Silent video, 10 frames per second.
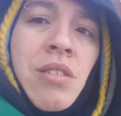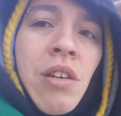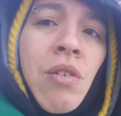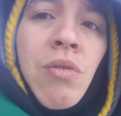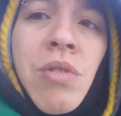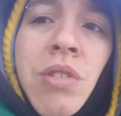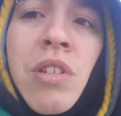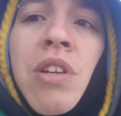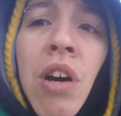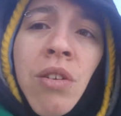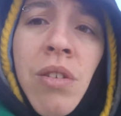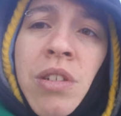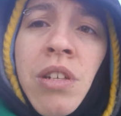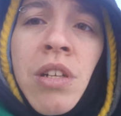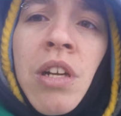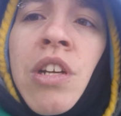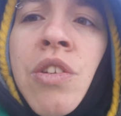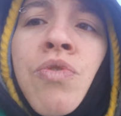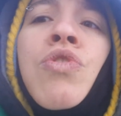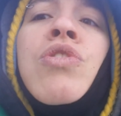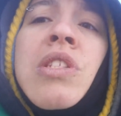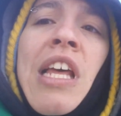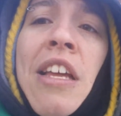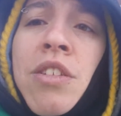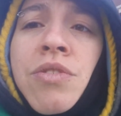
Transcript: So, you know, truth set